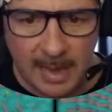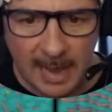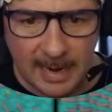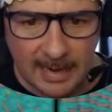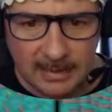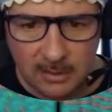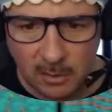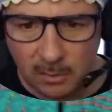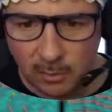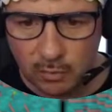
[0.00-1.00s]
has its
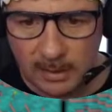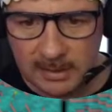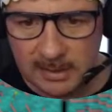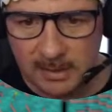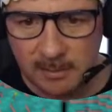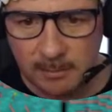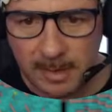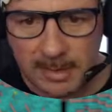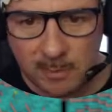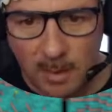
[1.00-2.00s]
own little truck system
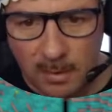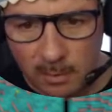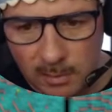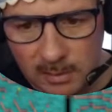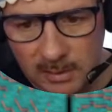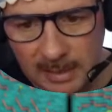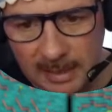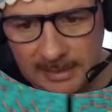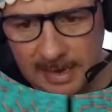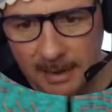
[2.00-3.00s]
and is quite good. It
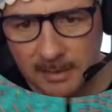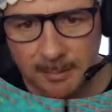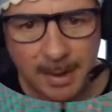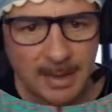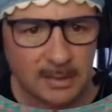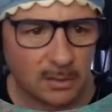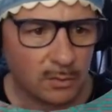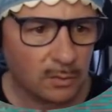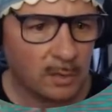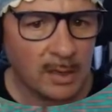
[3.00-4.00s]
now has a
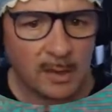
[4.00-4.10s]
pass-through.